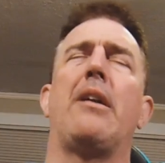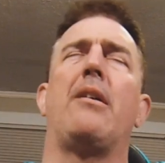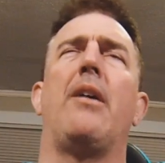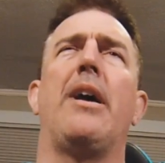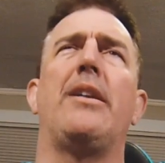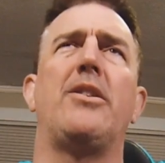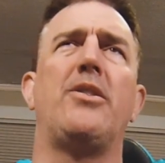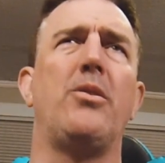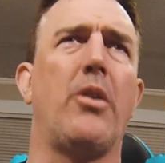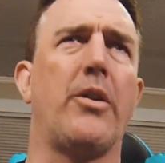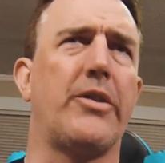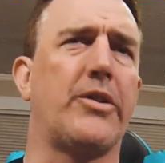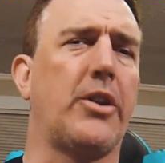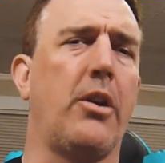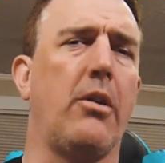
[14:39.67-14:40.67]
I had to
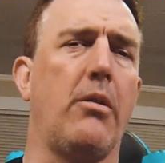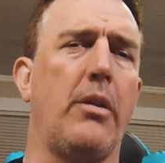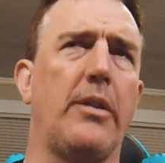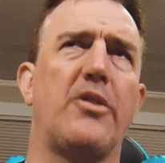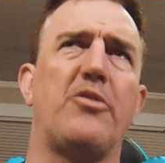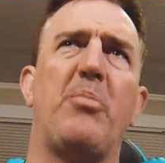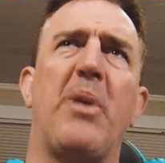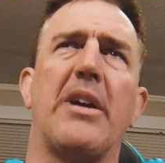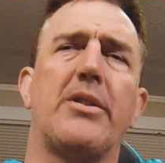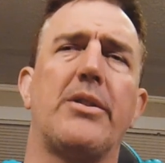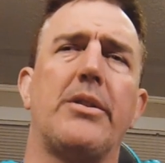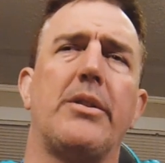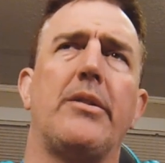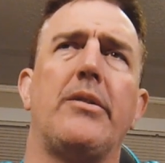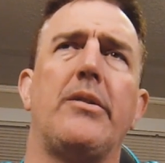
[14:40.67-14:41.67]
do all the security
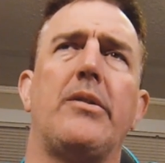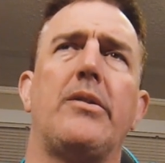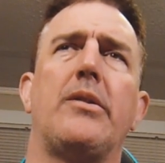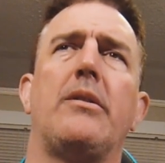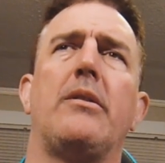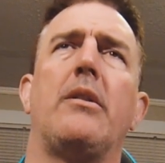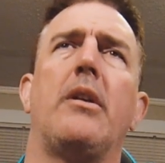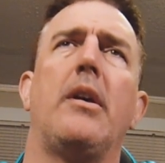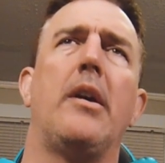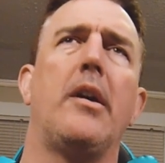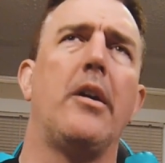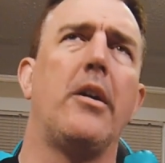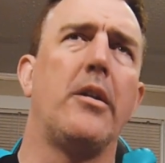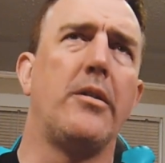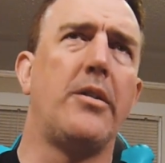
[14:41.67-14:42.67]
inspections and
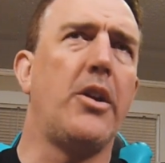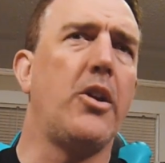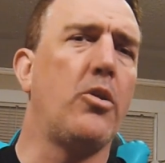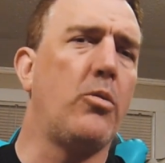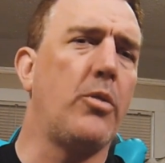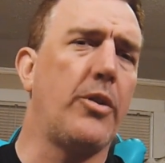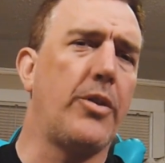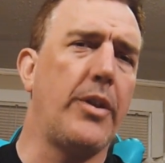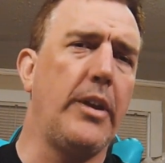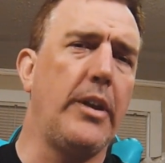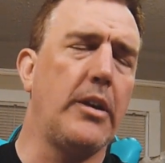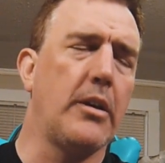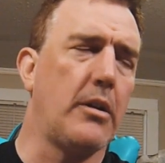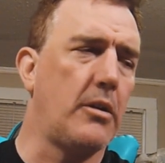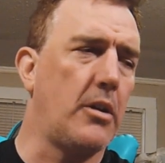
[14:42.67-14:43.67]
deal with
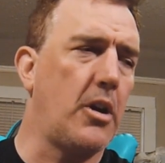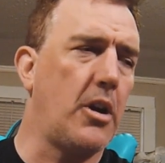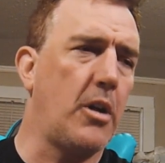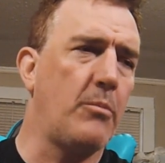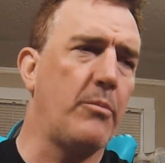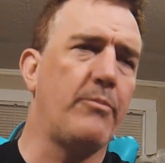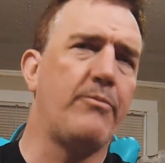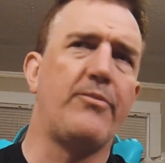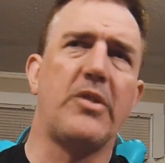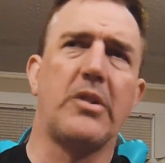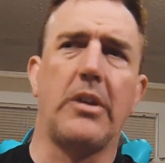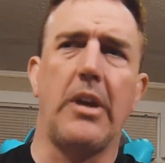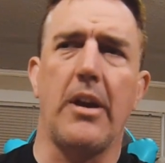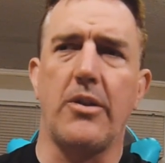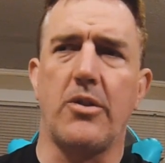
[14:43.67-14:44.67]
the alarm
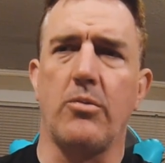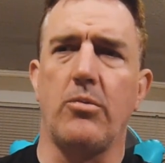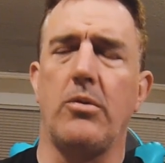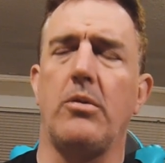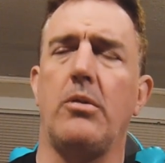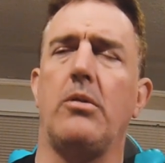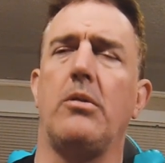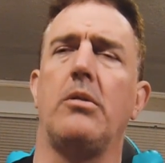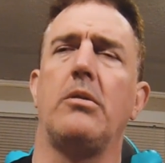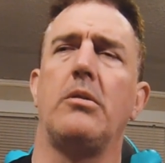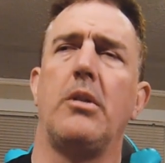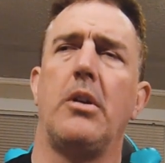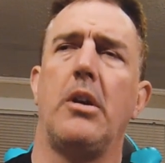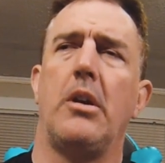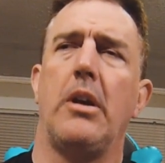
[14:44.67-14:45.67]

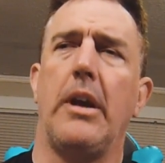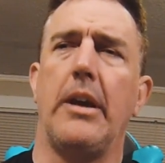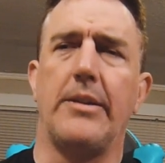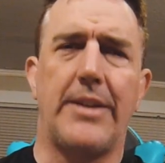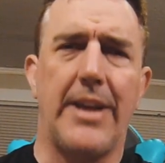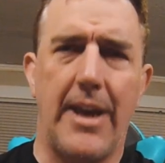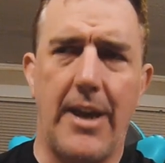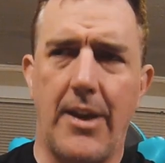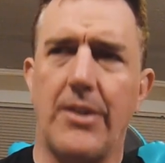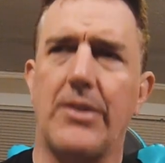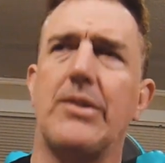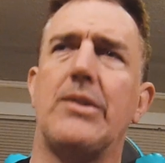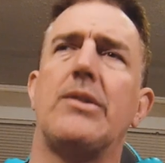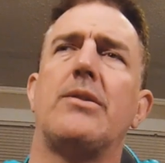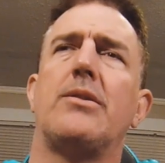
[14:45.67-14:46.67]
schedule and
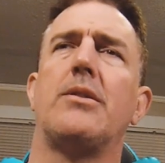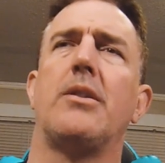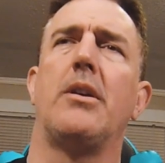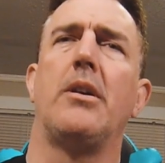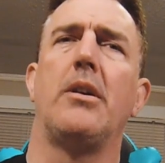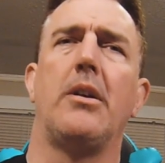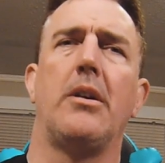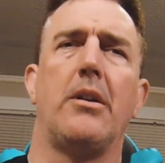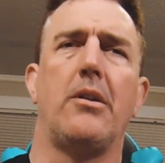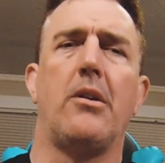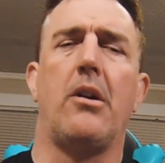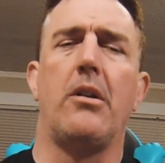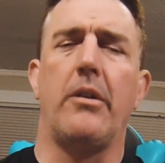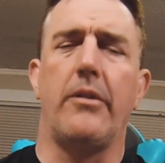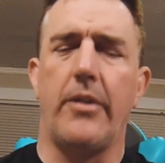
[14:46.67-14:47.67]
tests
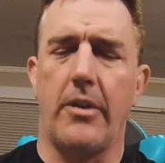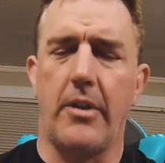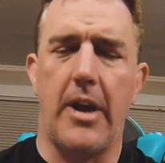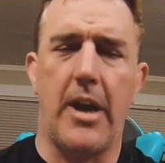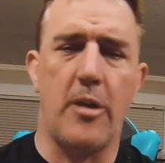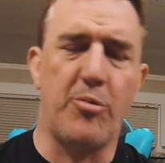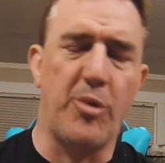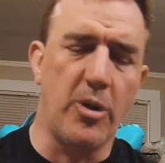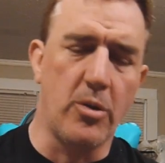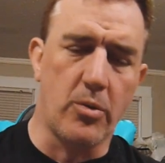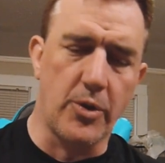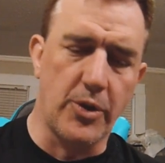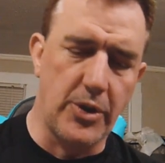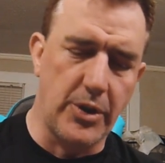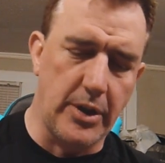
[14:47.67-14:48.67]
and all of the happy
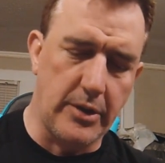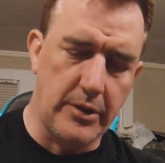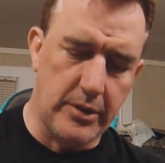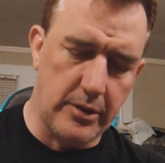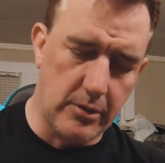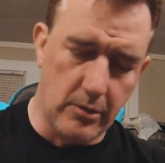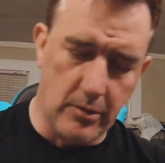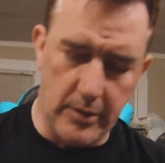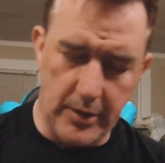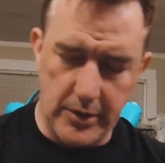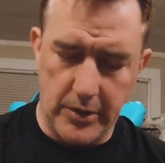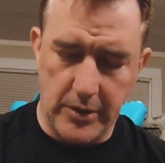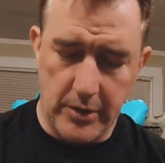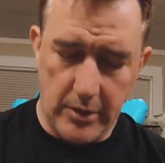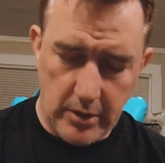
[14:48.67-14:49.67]
horse shit,
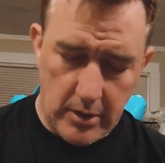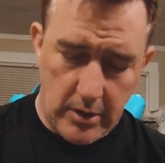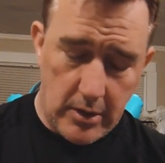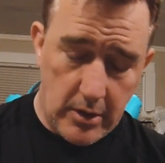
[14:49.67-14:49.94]
which